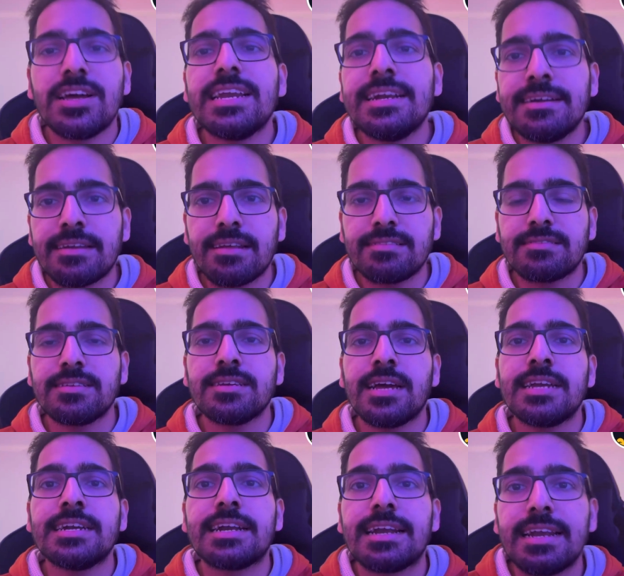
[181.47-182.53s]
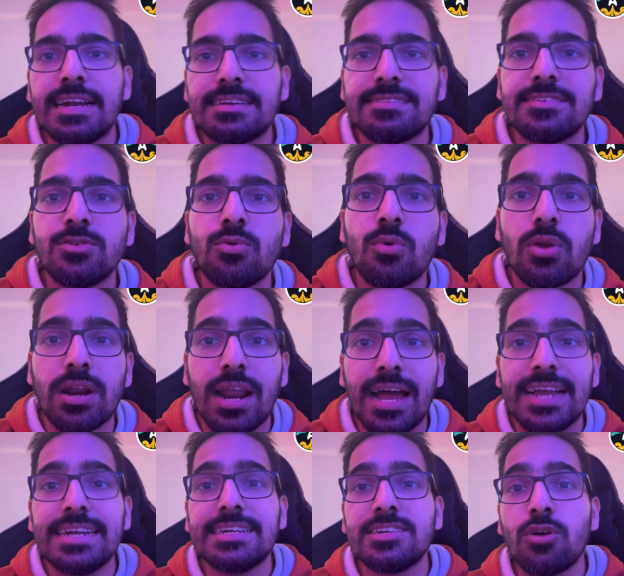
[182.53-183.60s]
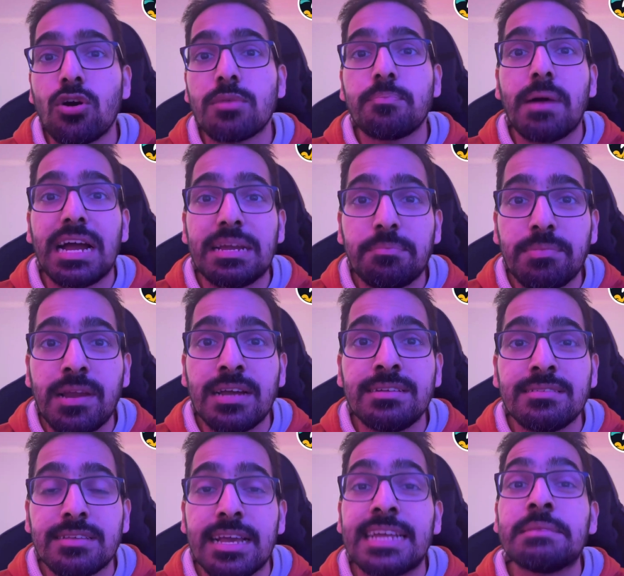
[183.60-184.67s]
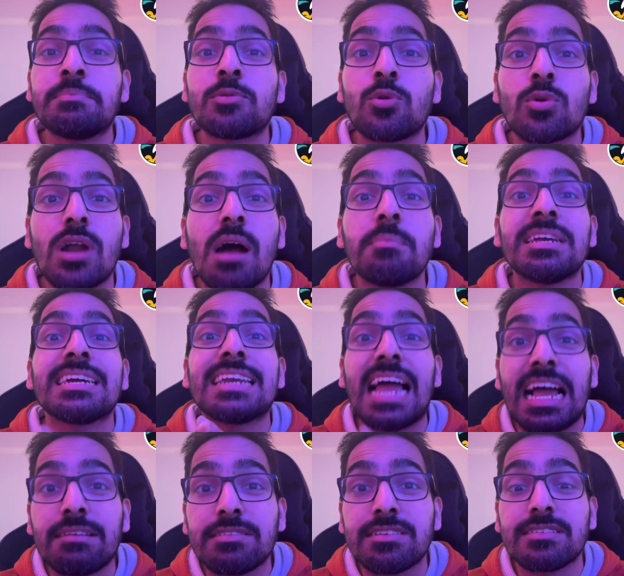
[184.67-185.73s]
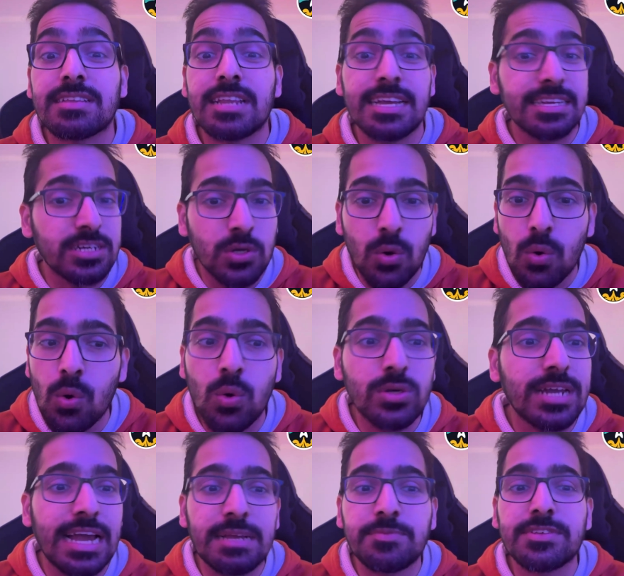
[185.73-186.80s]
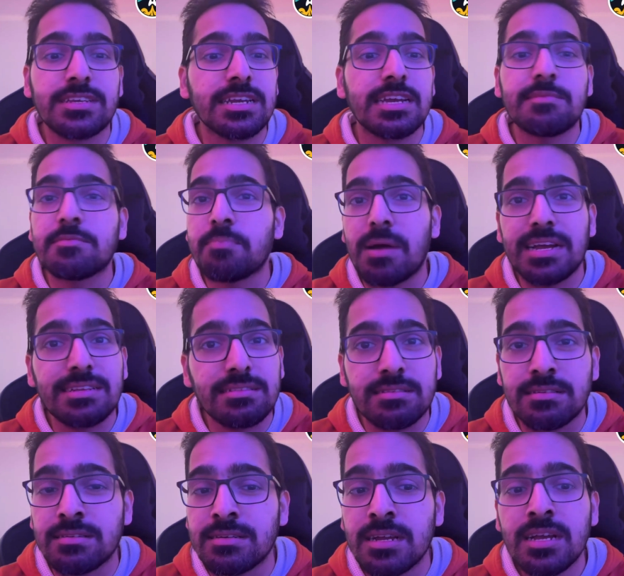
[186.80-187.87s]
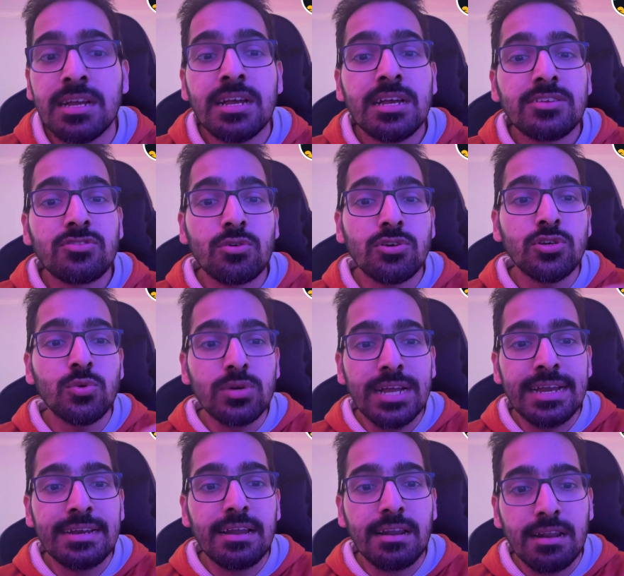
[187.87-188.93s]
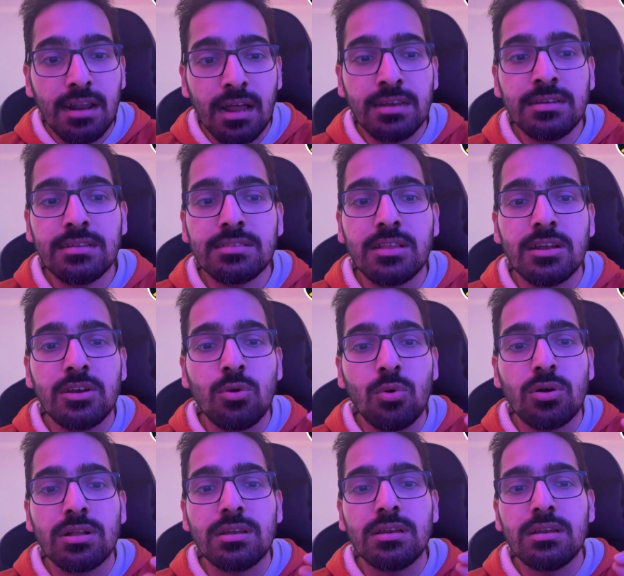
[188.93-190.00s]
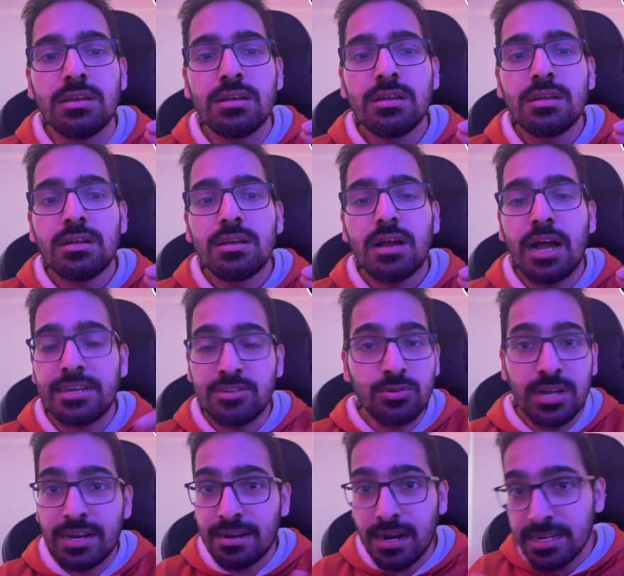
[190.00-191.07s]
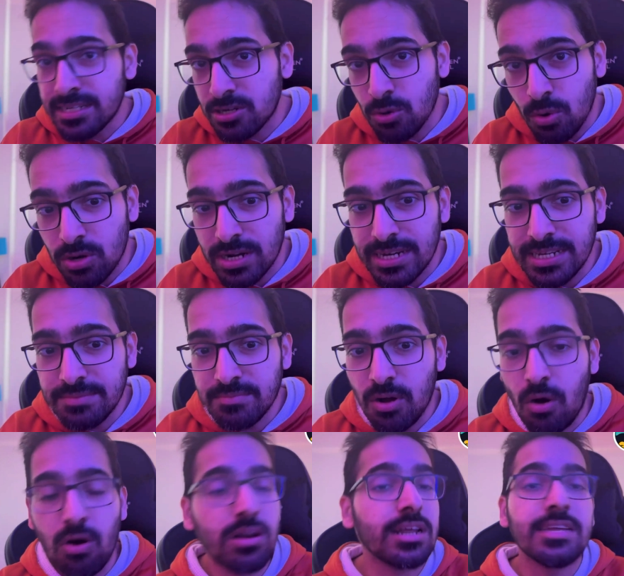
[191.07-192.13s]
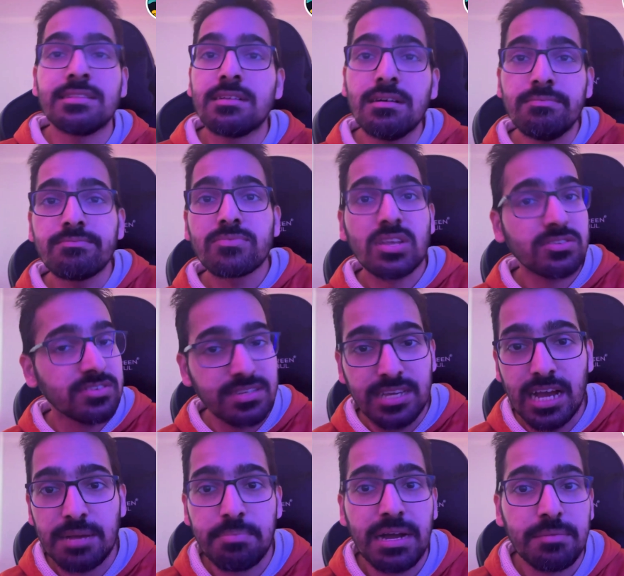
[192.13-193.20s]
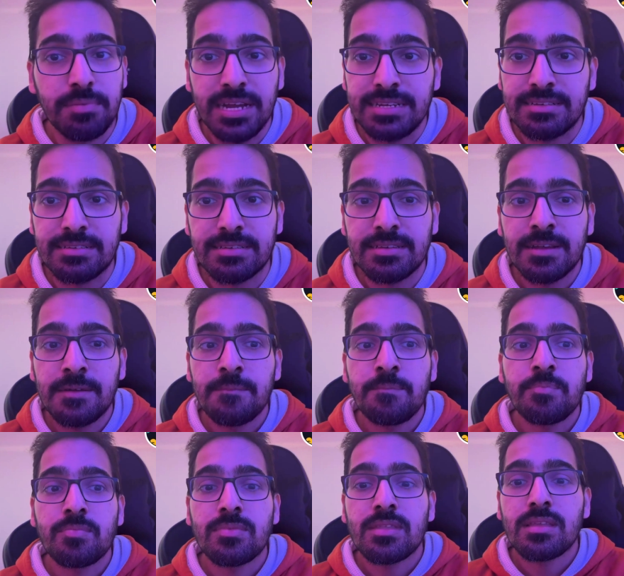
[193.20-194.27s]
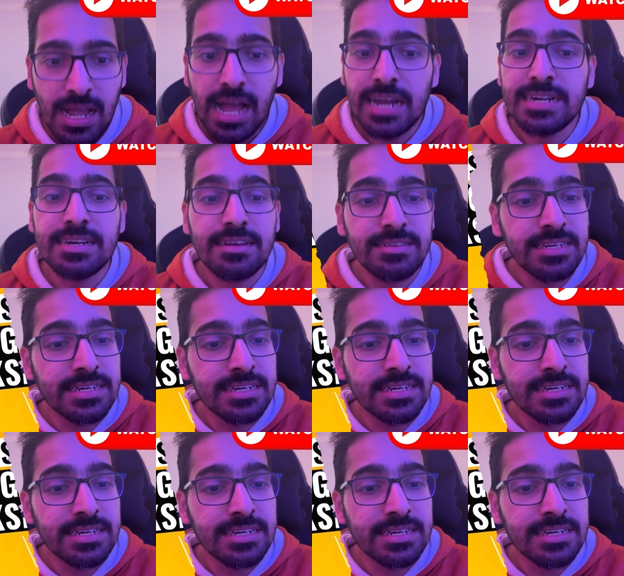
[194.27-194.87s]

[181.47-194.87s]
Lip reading: very interesting, and it lets you write your pipelines in programming languages like Go, TypeScript, Python. So you can run the local, and you can run it locally or in the CI pipelines. And it